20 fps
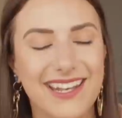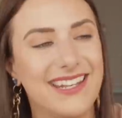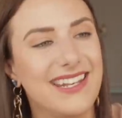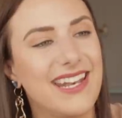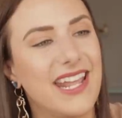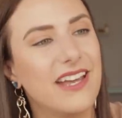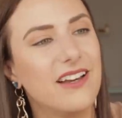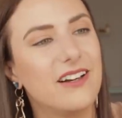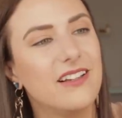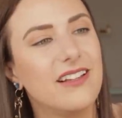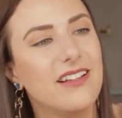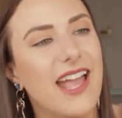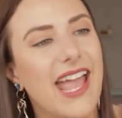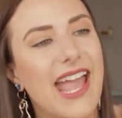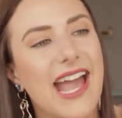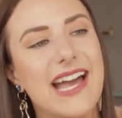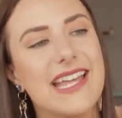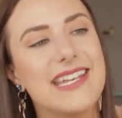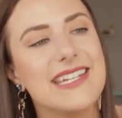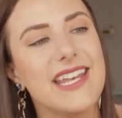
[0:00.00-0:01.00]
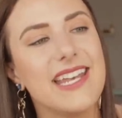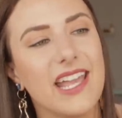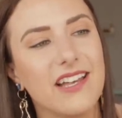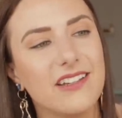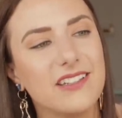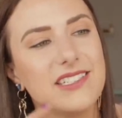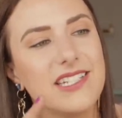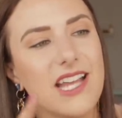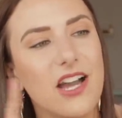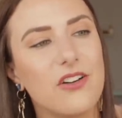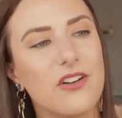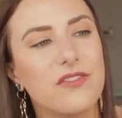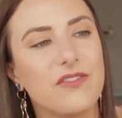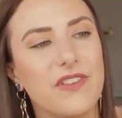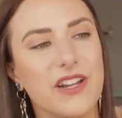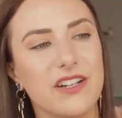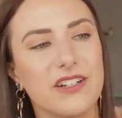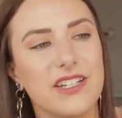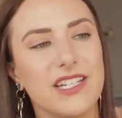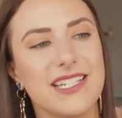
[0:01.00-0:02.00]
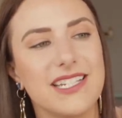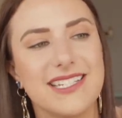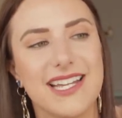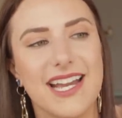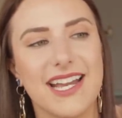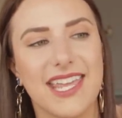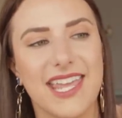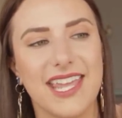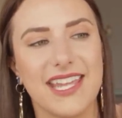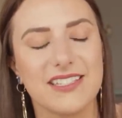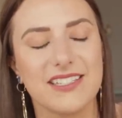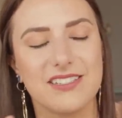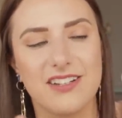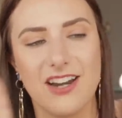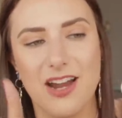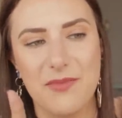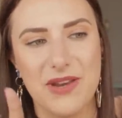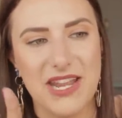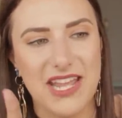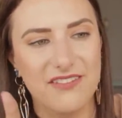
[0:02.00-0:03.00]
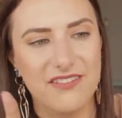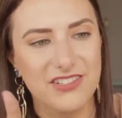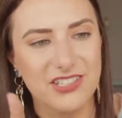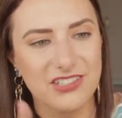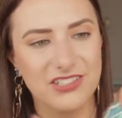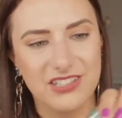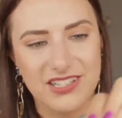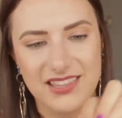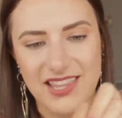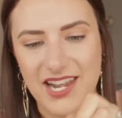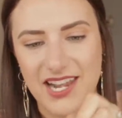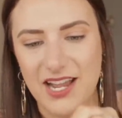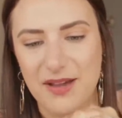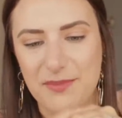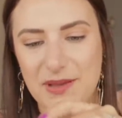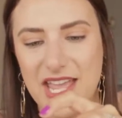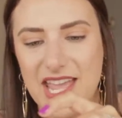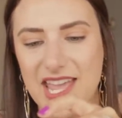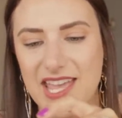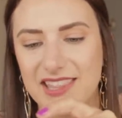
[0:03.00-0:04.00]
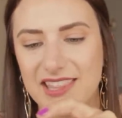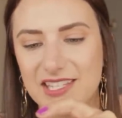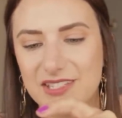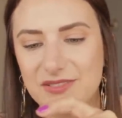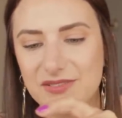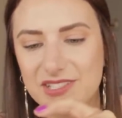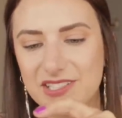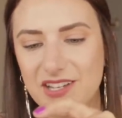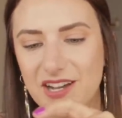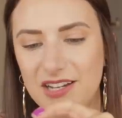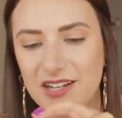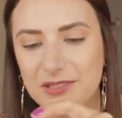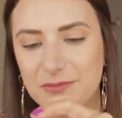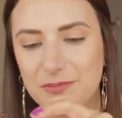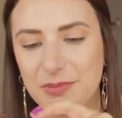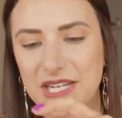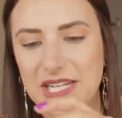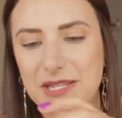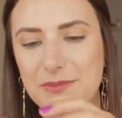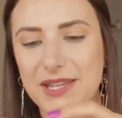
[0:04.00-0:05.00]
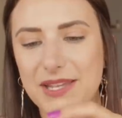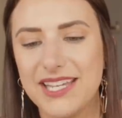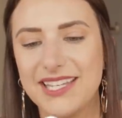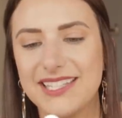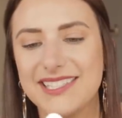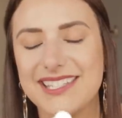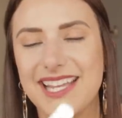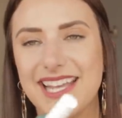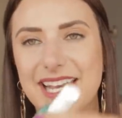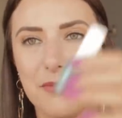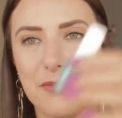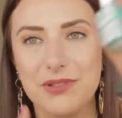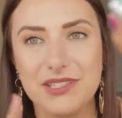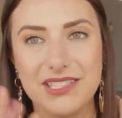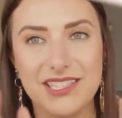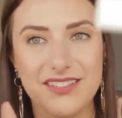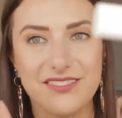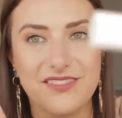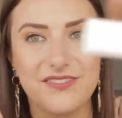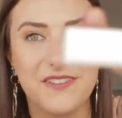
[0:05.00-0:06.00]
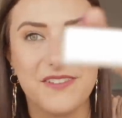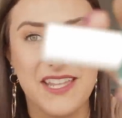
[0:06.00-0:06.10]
nail at nail.ovarian.cancer. I'm gonna have to look that up. This one's called Buddy Bands and I believe